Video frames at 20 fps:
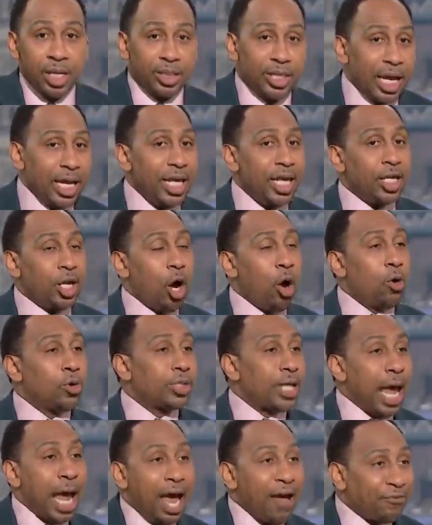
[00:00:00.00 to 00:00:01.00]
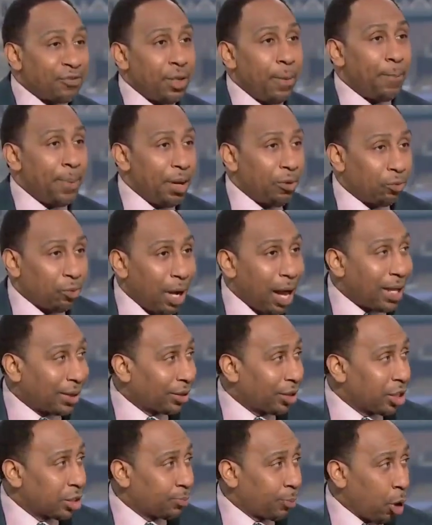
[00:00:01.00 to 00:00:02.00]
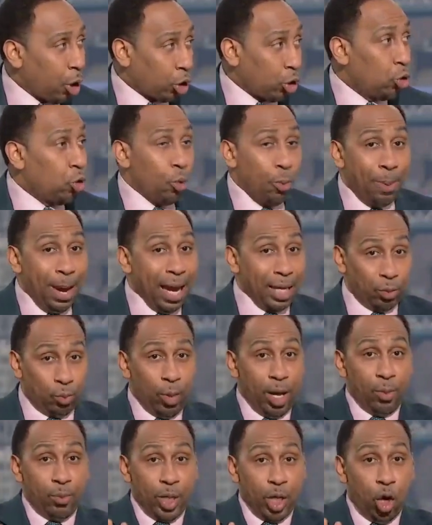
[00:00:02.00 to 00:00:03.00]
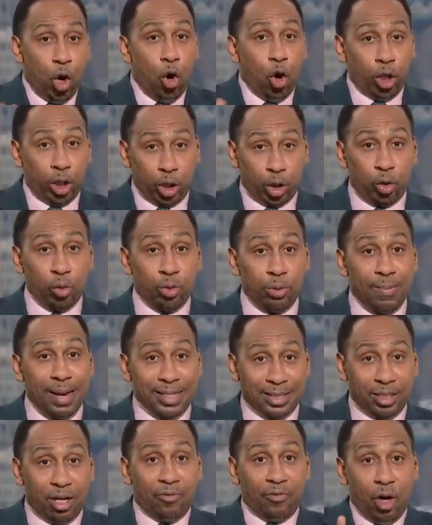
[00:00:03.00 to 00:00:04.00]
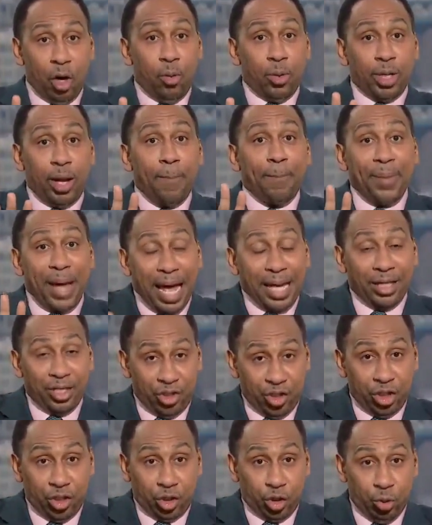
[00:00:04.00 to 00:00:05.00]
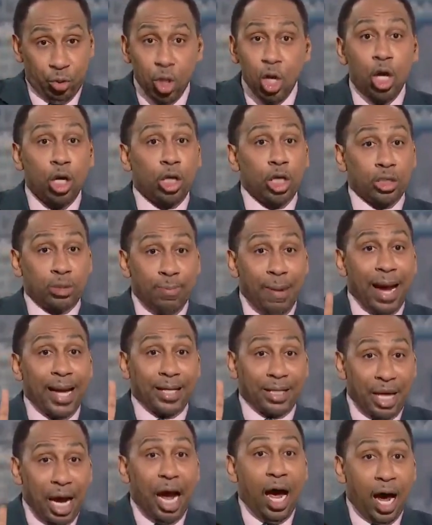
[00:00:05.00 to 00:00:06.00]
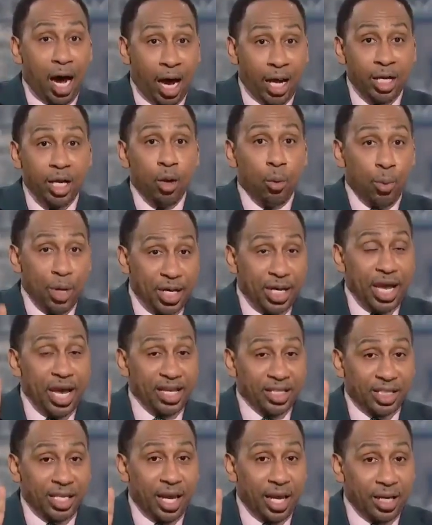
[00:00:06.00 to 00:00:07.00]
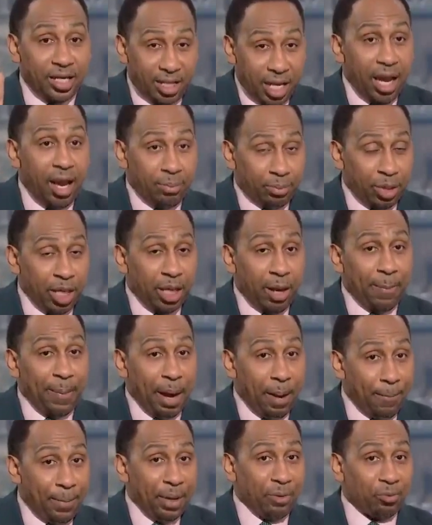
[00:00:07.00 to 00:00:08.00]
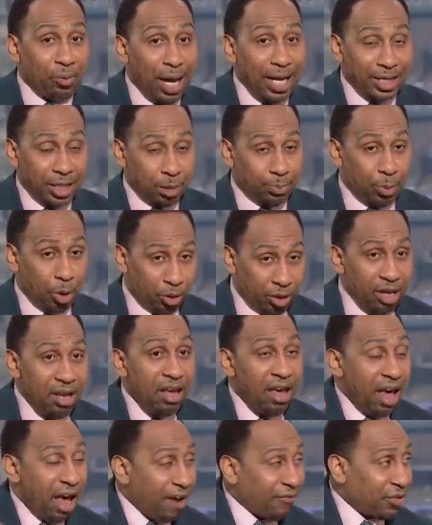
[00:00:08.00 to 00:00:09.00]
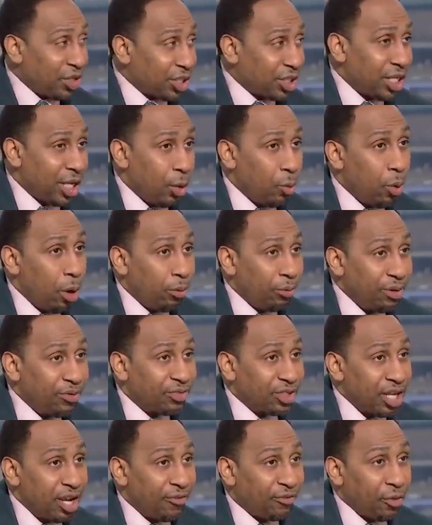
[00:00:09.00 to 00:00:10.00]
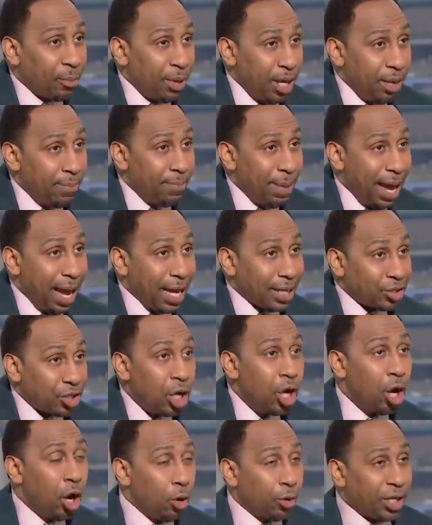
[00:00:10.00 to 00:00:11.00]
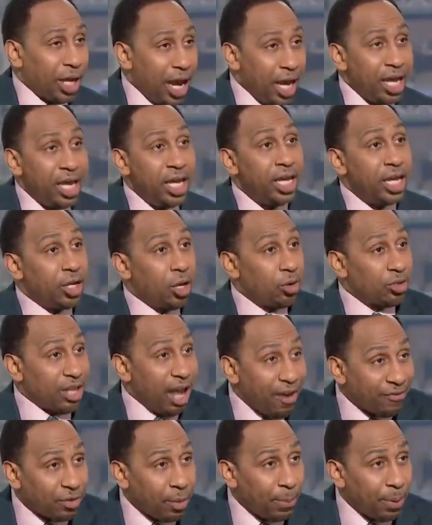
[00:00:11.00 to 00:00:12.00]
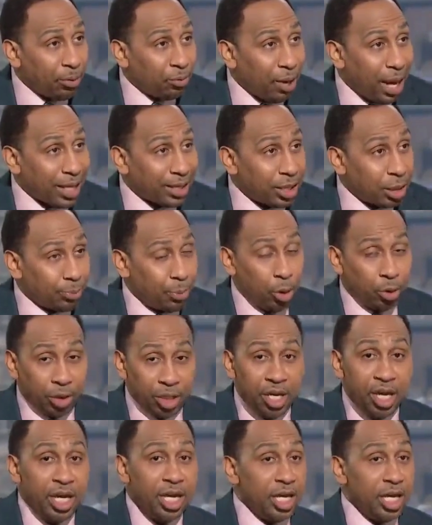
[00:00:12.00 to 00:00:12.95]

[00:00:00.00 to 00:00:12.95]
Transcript: Then he goes after Ben Roethlisberger, who, by the way, we all, including myself, owe an apology to, because, my God, we can't say a damn thing about Ben Roethlisberger after seeing what we've seen from him, Max, okay? He goes after Ben Roethlisberger.